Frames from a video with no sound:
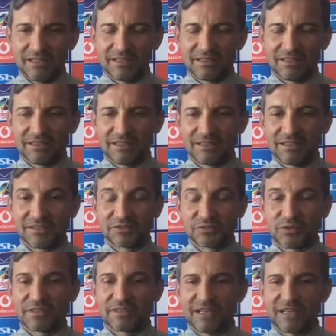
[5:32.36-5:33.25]
uh,
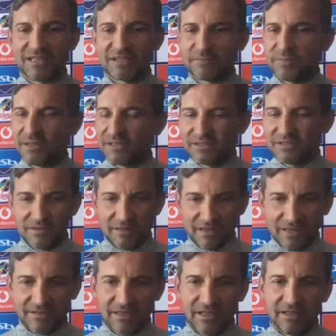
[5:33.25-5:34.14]
results, but
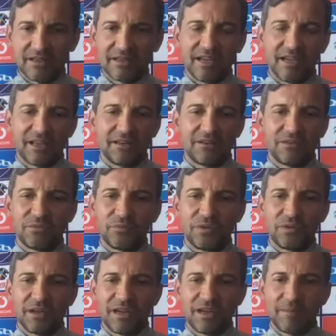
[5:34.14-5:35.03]
I say it again,
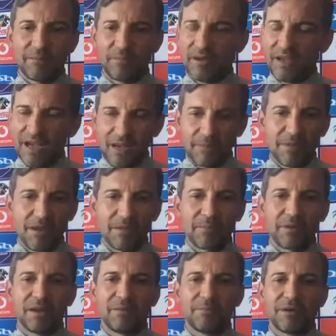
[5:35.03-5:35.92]
we are happy. I'm
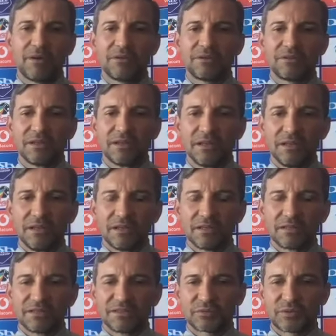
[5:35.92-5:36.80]
happy about
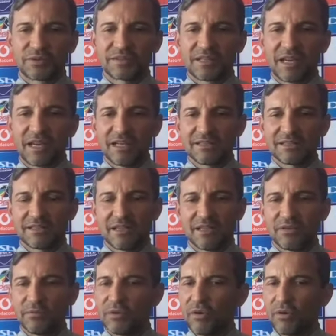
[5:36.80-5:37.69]
these results,
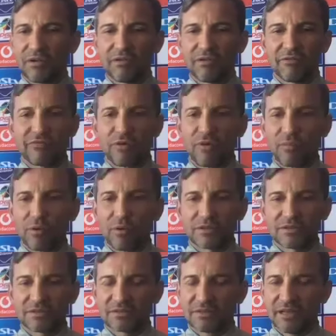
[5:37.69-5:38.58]
and we're going
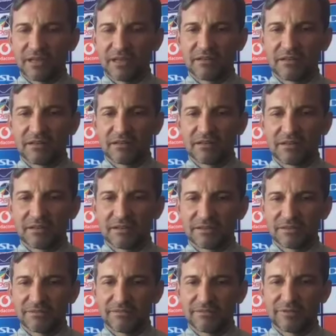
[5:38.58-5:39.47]
forward. And
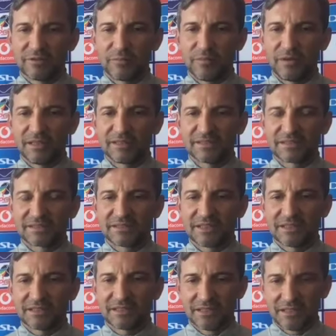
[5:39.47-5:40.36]
uh, for me, this is
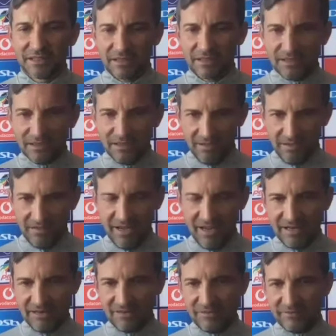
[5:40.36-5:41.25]
not the
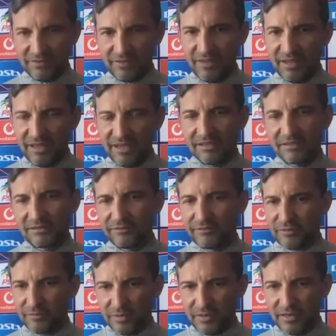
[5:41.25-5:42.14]
end of the day
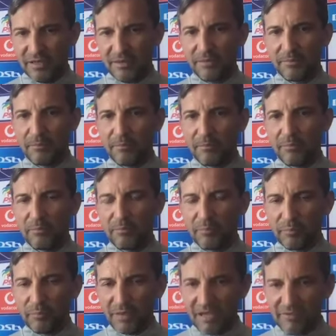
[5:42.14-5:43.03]
for me
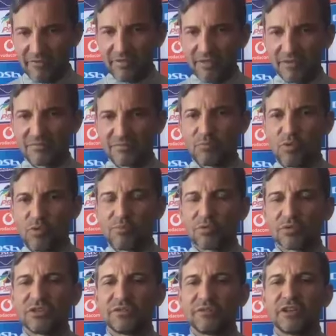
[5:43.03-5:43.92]
give this more
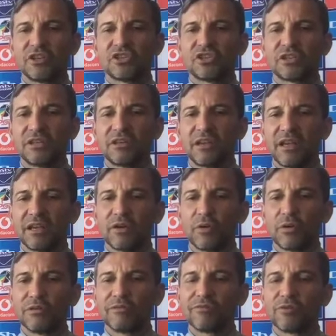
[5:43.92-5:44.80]
motivation i
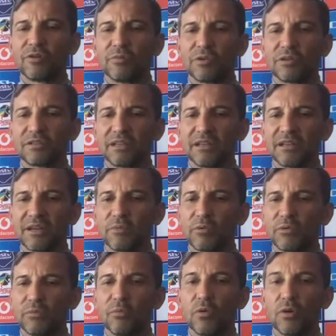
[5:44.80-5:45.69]
going forward and i
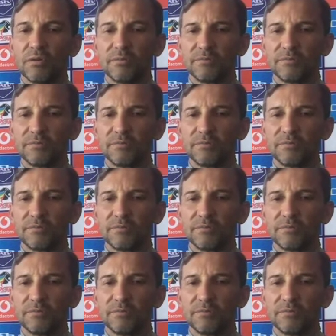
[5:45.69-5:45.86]
want more